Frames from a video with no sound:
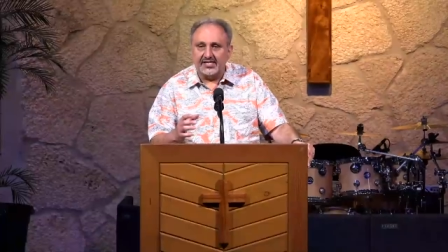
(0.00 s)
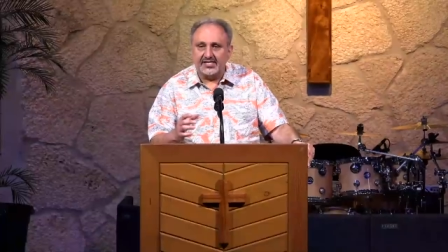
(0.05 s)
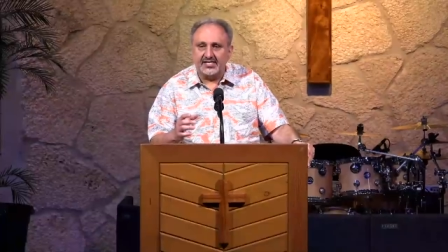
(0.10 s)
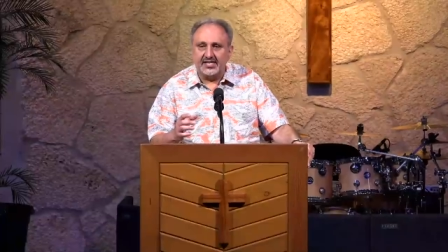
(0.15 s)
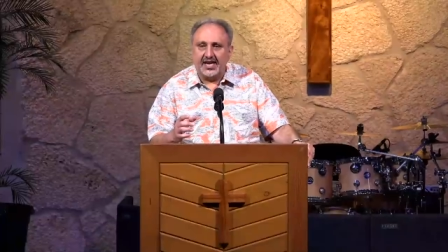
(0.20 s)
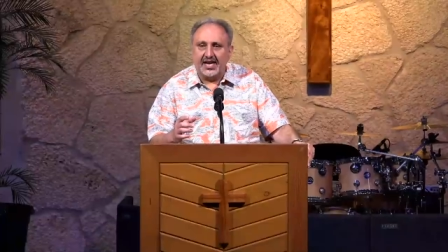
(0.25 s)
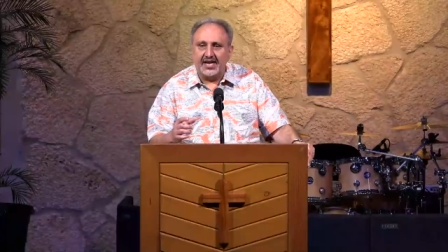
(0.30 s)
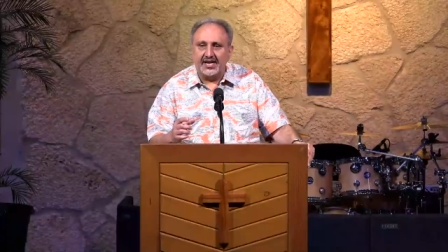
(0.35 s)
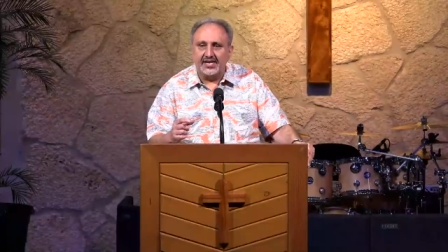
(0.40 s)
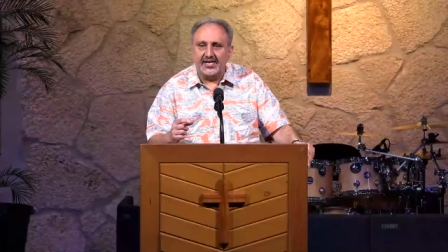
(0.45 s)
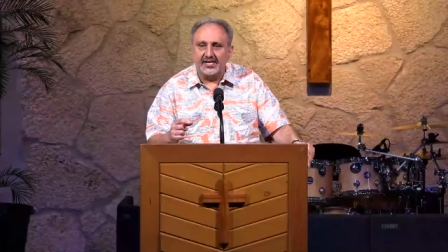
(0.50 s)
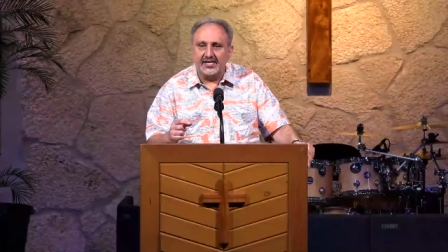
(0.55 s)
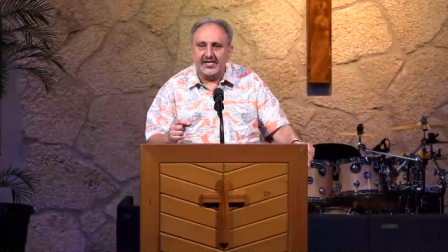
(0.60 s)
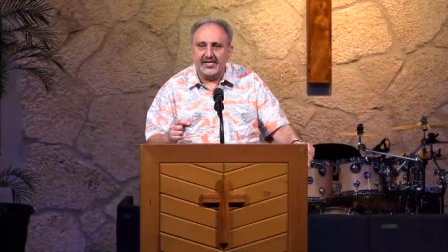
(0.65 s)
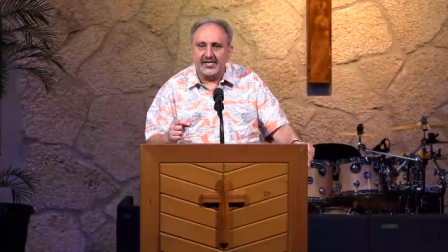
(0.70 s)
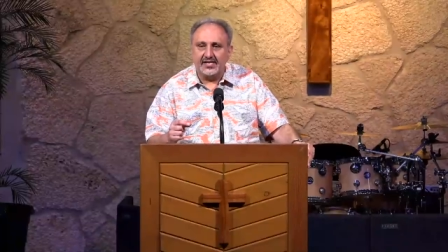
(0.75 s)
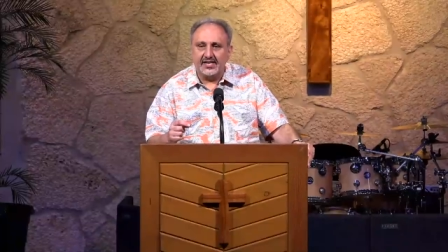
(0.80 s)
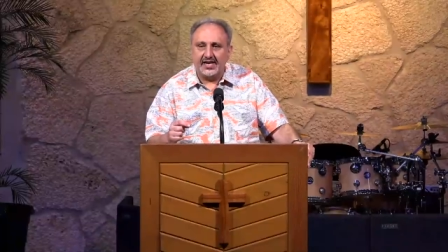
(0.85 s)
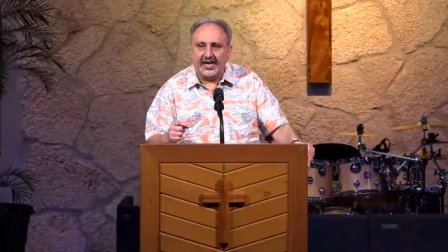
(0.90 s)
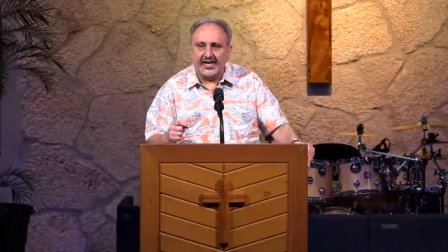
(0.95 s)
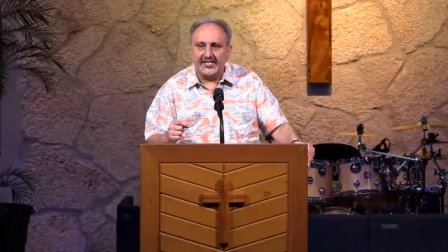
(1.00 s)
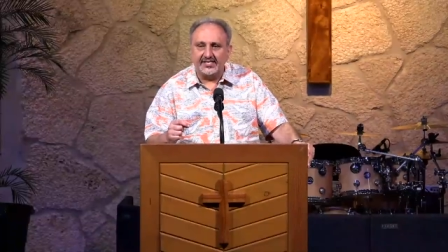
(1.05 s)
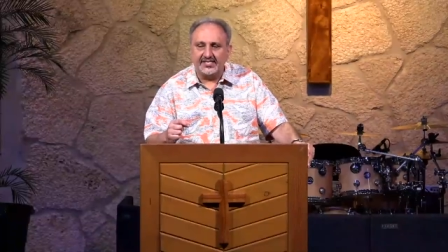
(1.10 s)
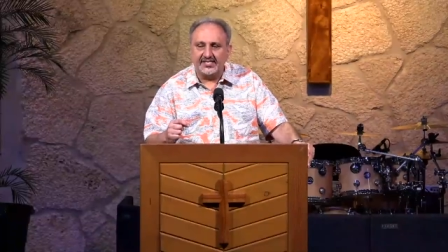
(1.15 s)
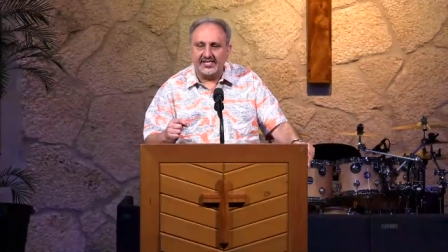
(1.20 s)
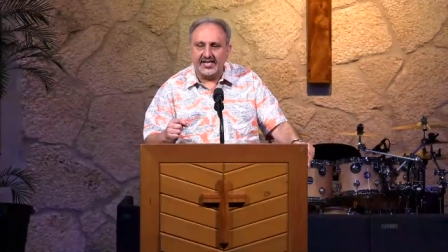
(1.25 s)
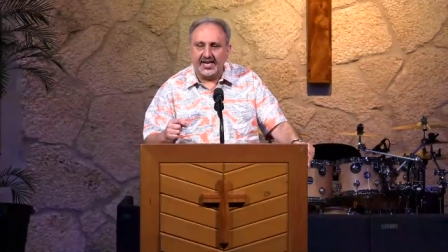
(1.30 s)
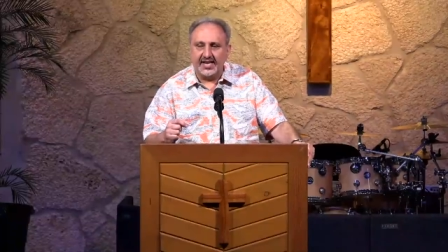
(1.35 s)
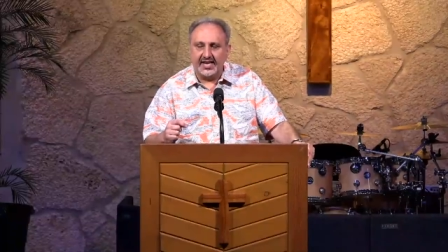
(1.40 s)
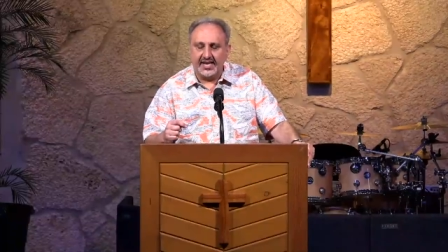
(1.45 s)
It's not
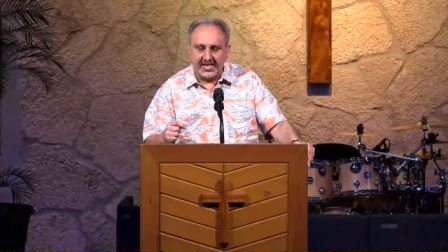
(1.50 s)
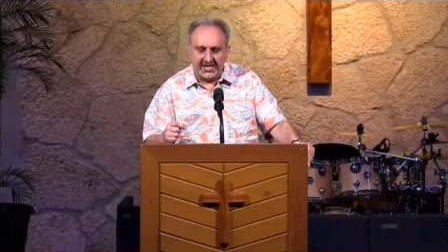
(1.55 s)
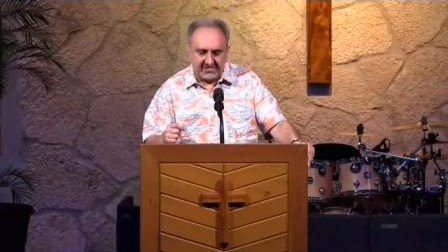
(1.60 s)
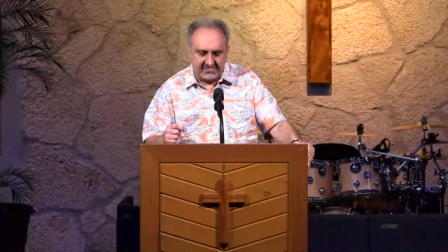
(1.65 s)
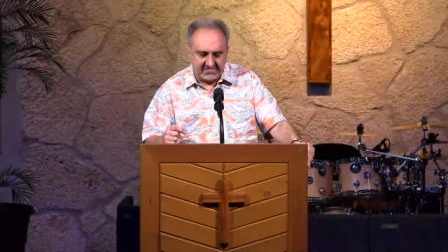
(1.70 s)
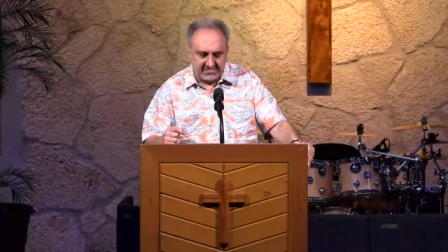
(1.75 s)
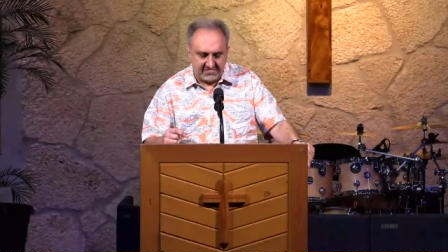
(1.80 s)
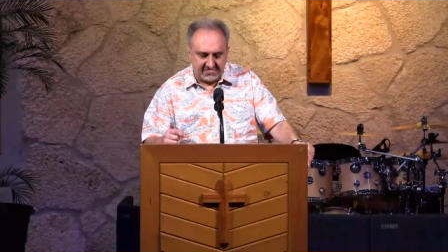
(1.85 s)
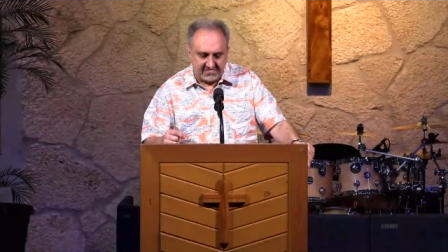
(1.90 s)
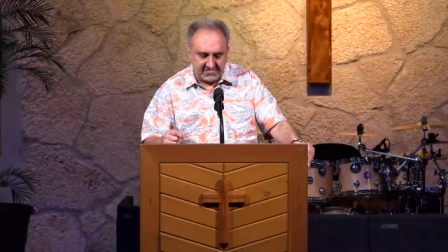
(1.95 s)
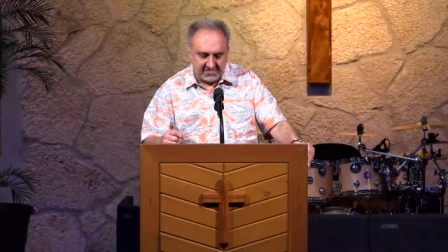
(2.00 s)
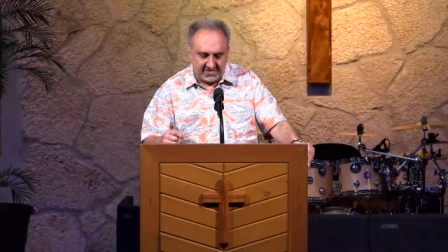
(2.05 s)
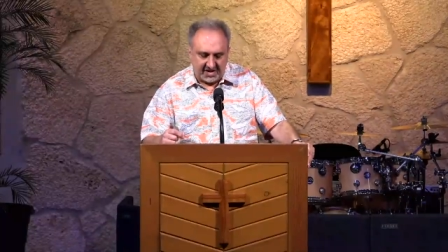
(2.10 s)
God saying,